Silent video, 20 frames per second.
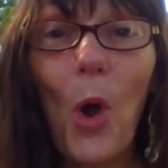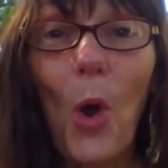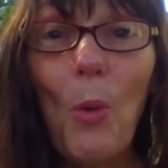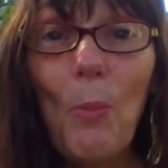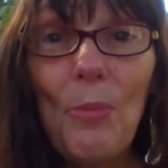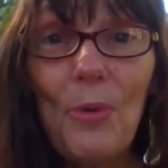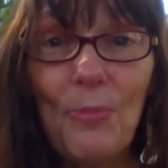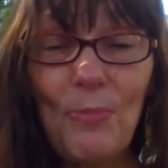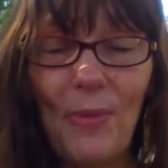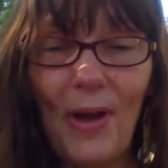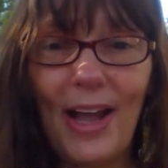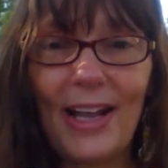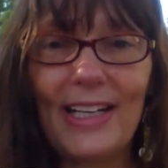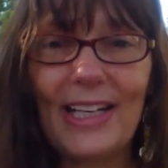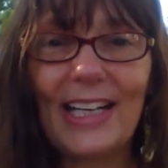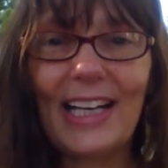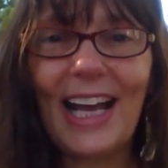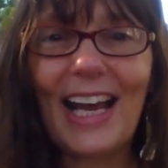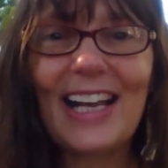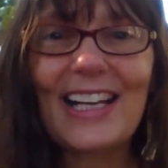
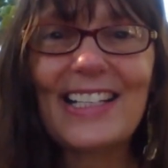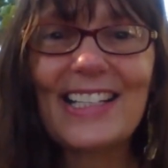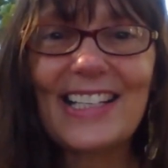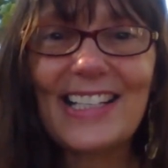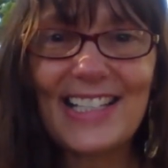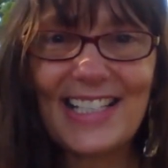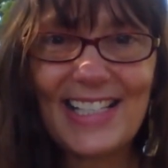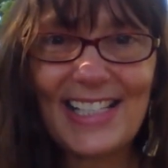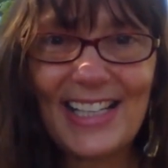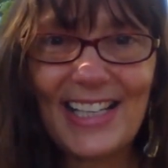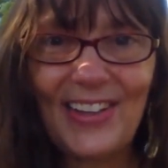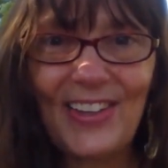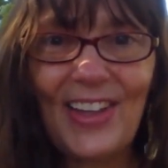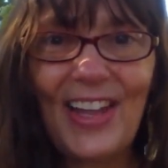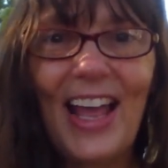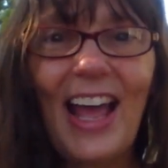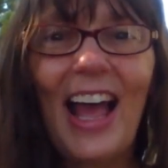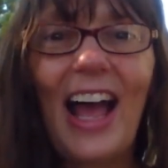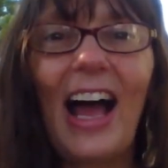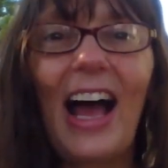open-minded. I see.
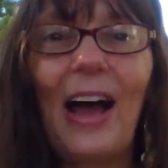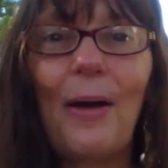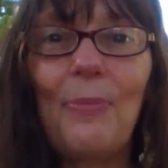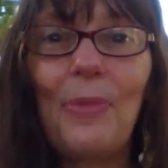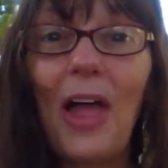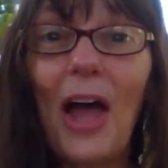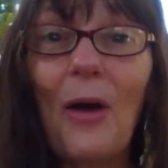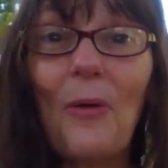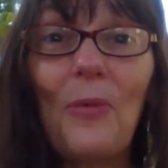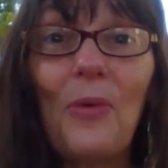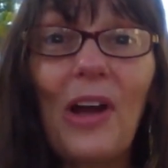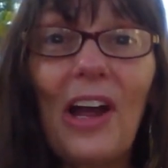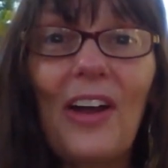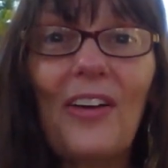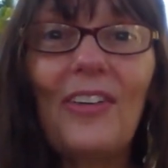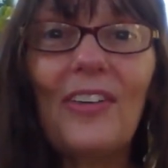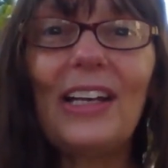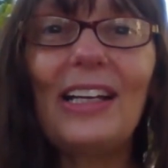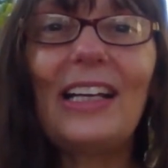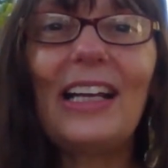I'm not
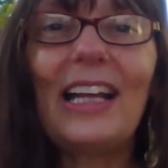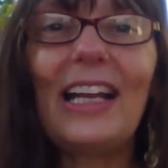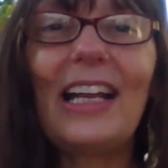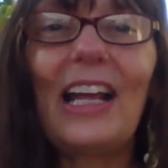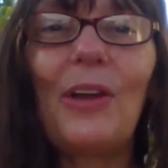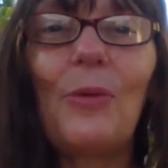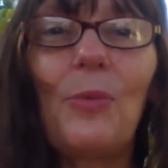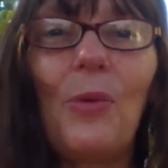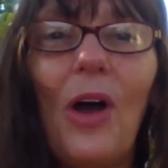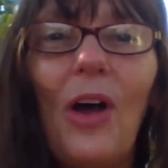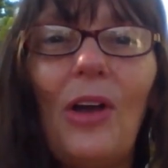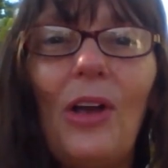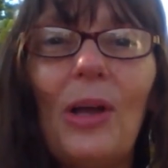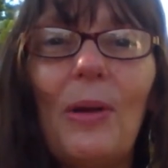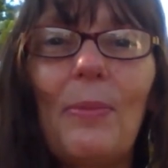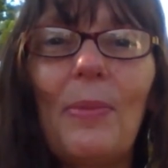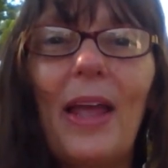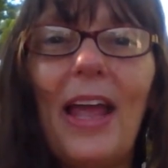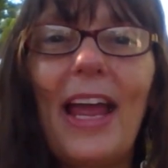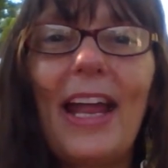worried, and I
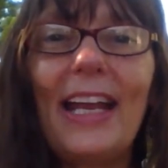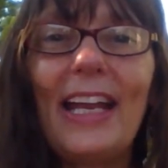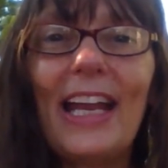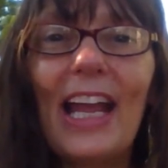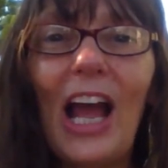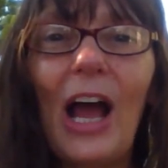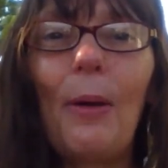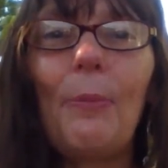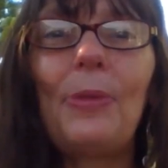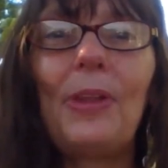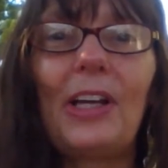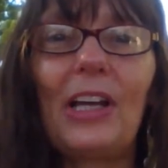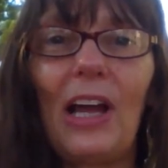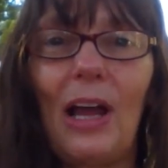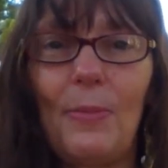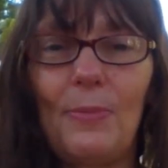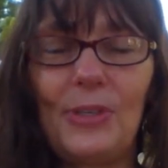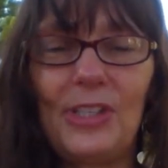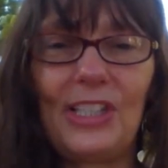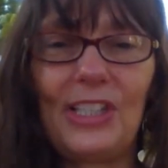welcome any help that
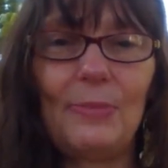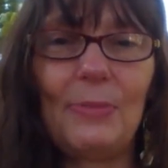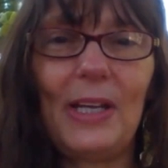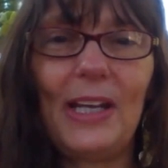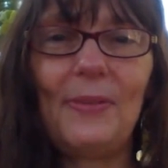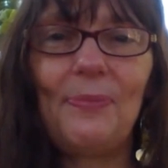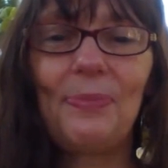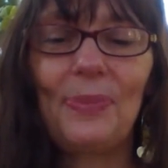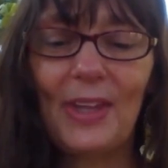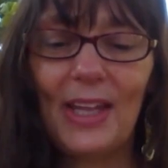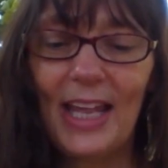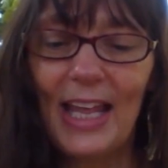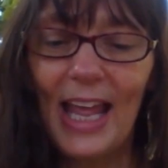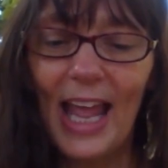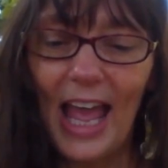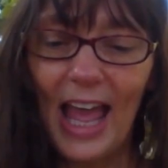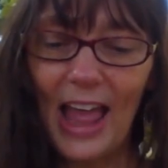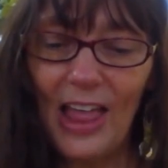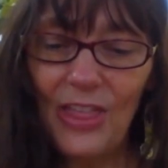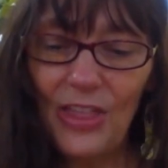comes to me
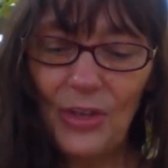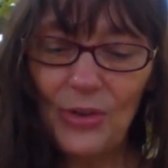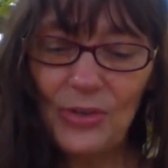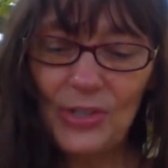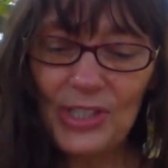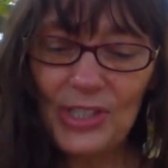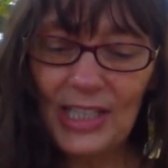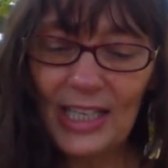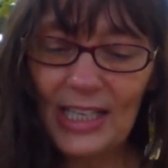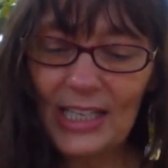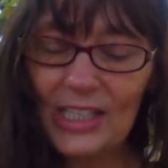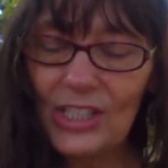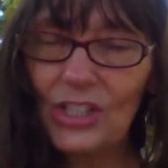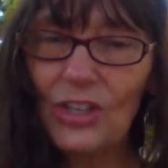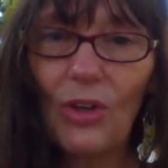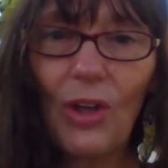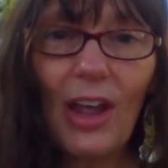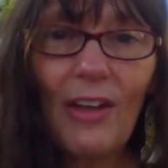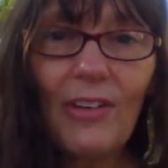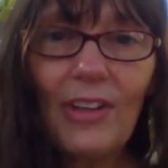and those things.
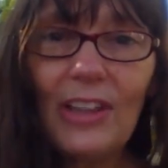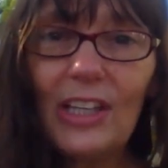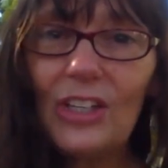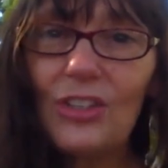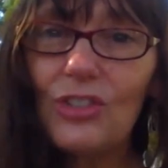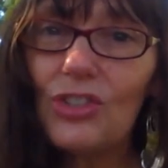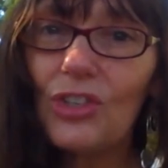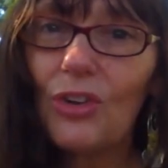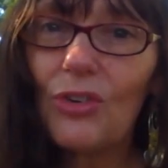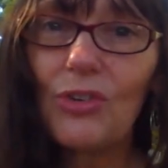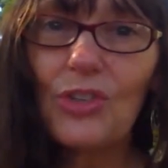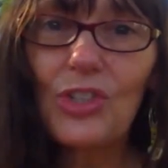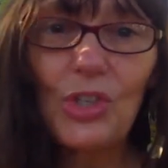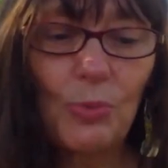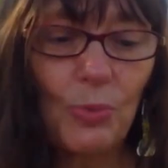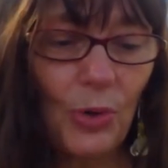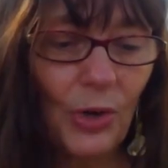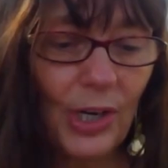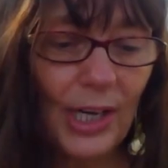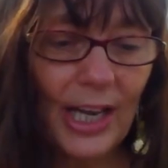So everything's going to
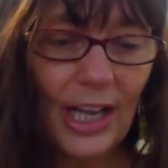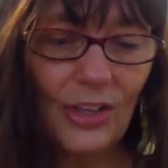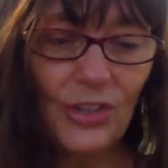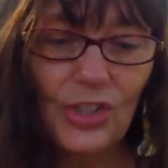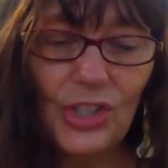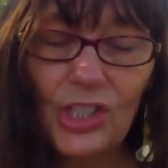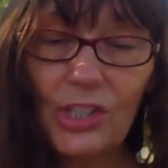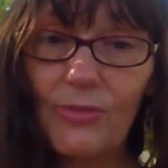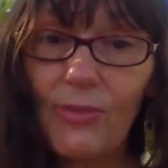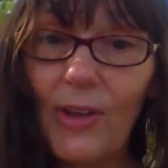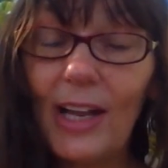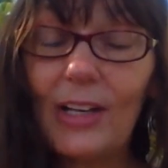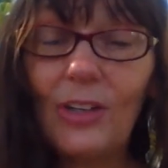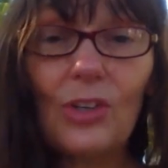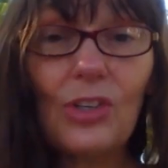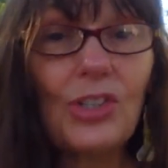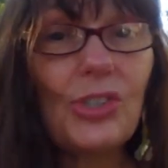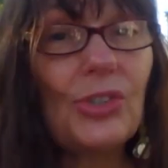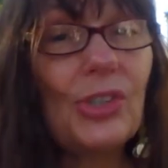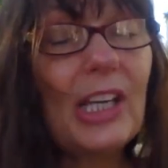work out just fine. And
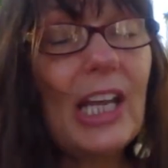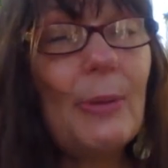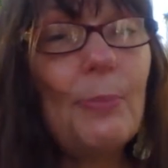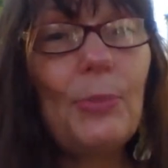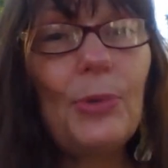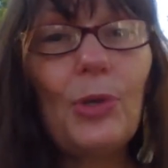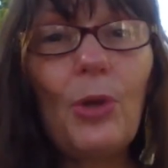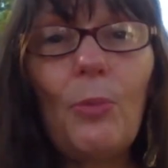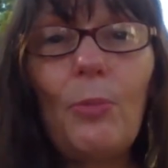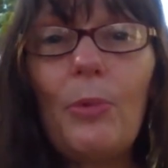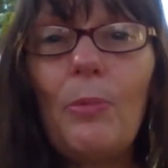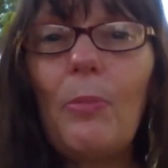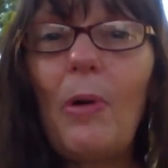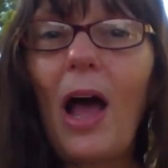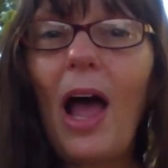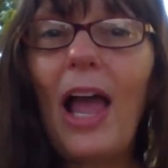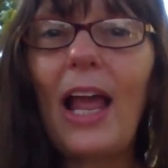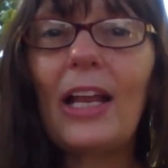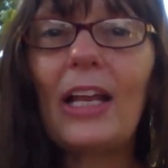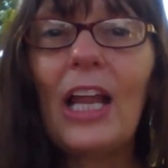also keep an open
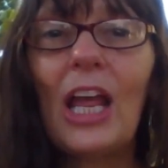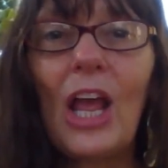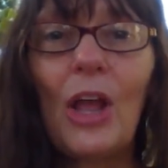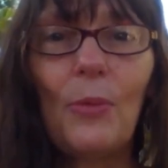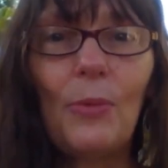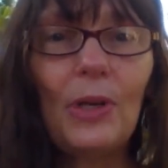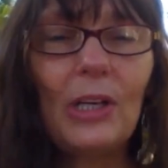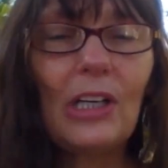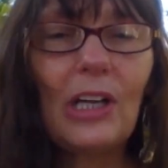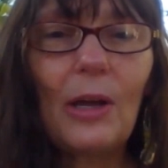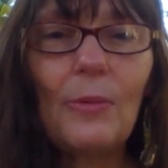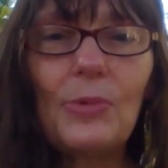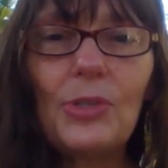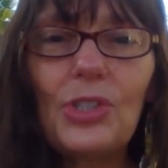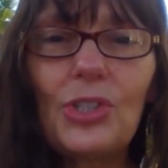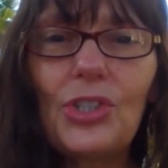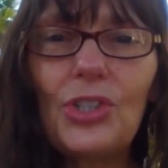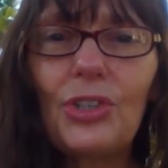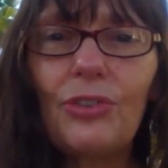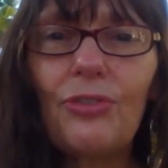mind when it
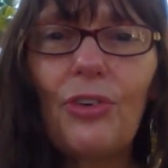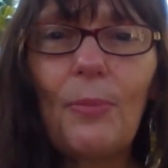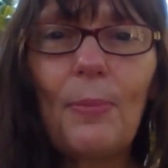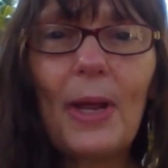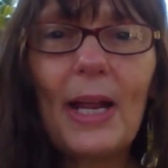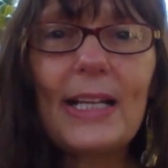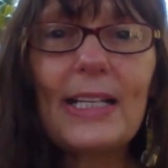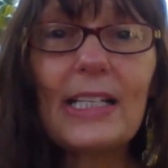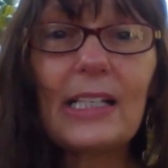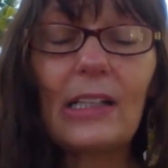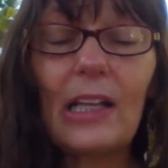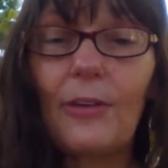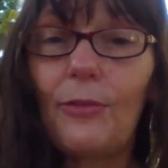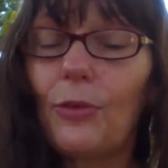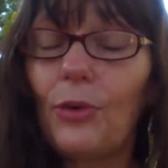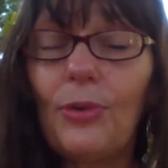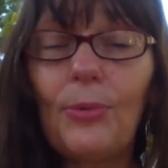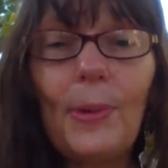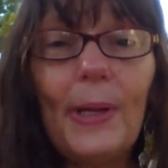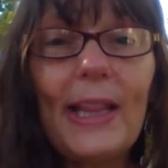comes to your romantic life
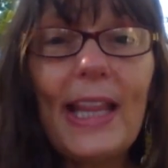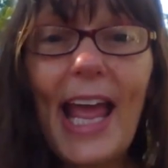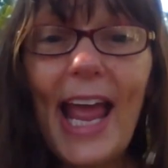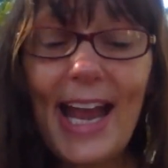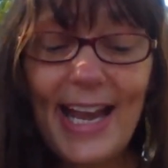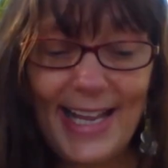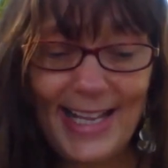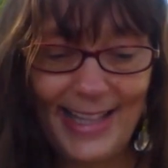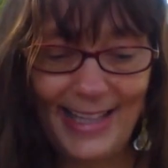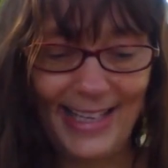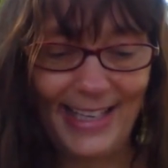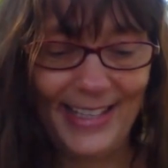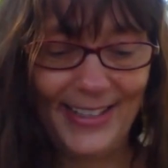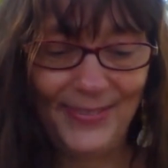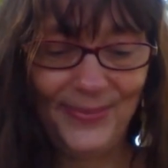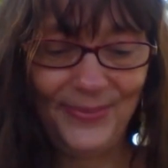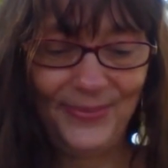or with anything,